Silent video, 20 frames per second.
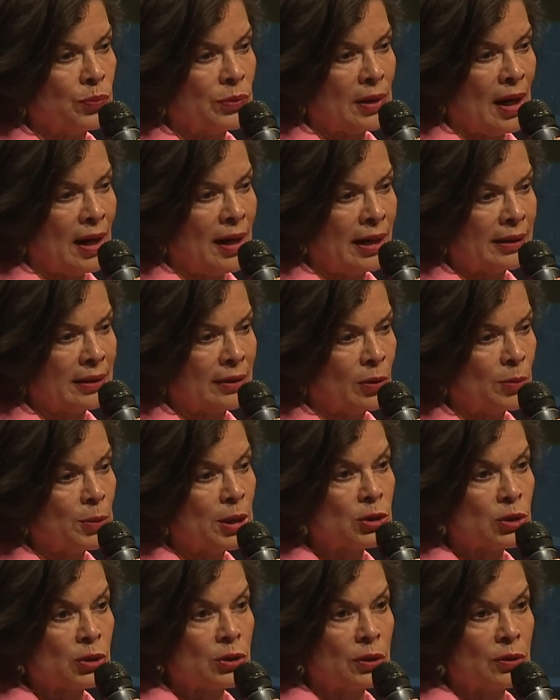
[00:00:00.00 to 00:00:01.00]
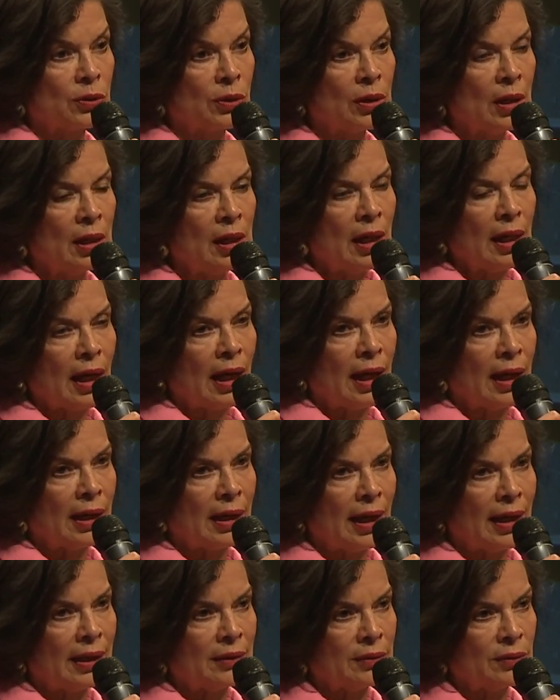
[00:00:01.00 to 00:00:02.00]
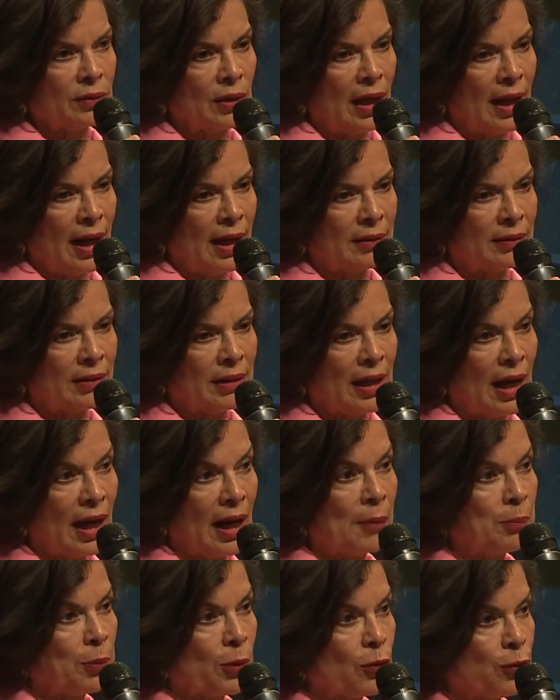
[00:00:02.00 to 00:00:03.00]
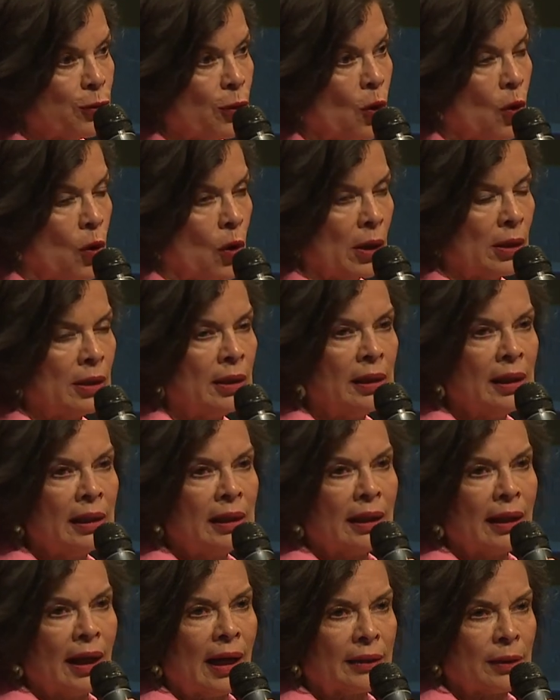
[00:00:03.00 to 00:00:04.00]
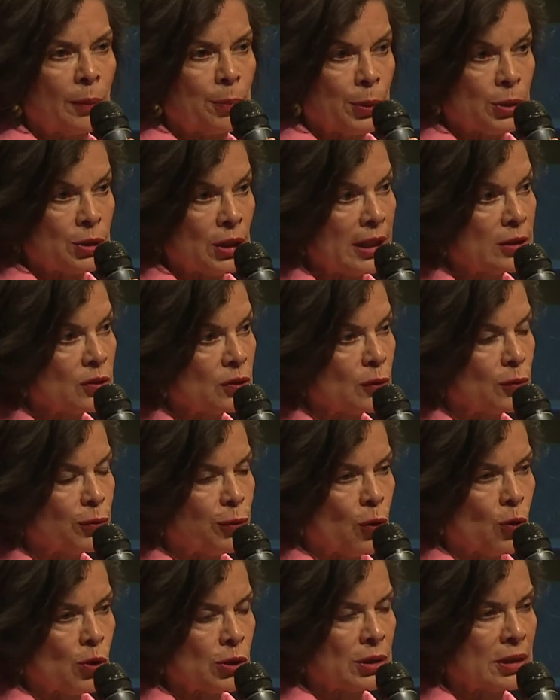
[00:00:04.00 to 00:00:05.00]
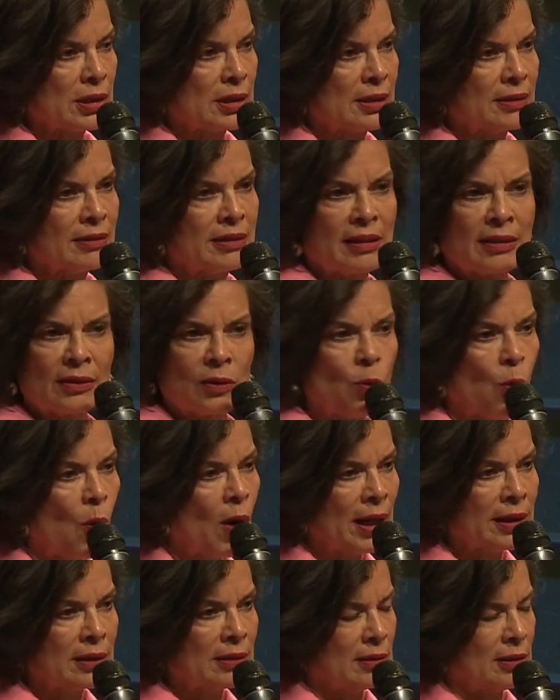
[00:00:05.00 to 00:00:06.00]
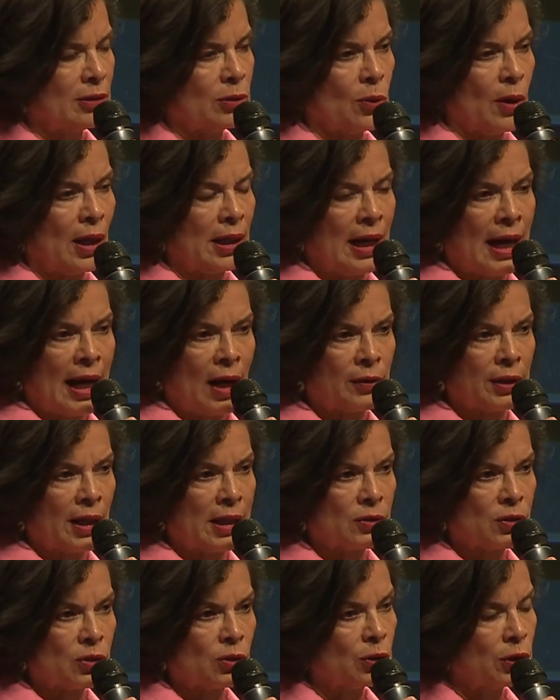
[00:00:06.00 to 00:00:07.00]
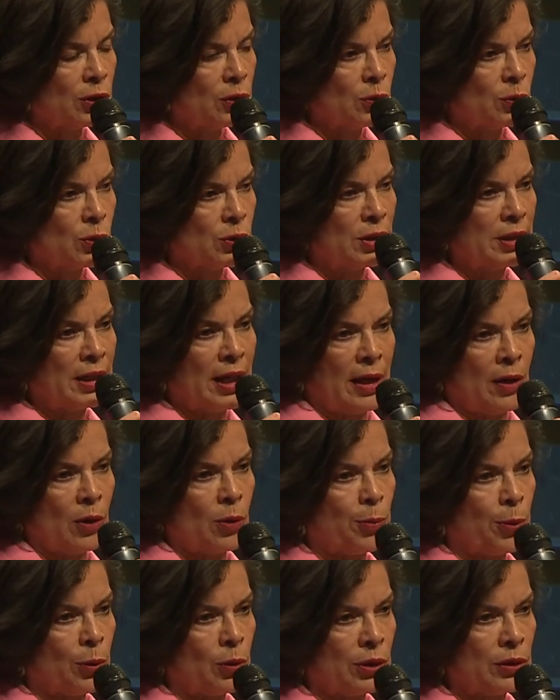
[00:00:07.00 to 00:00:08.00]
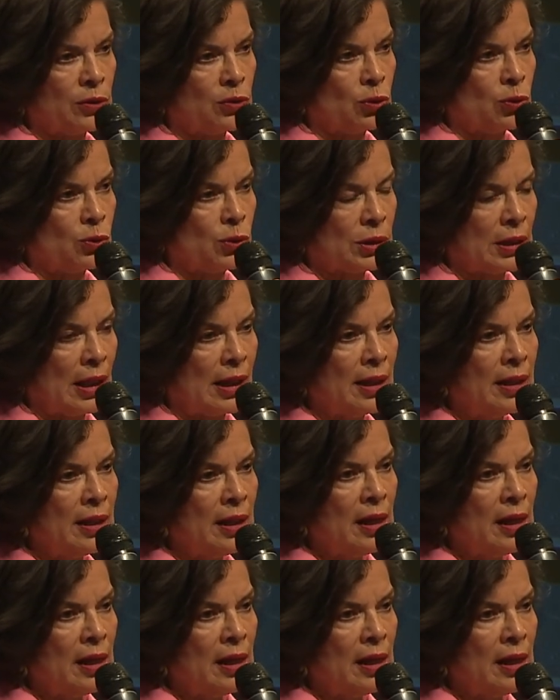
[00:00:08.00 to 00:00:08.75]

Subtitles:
High Commission and the UNPROFOR, the protection forces, didn't want to allow us to use the airport in Tuzla.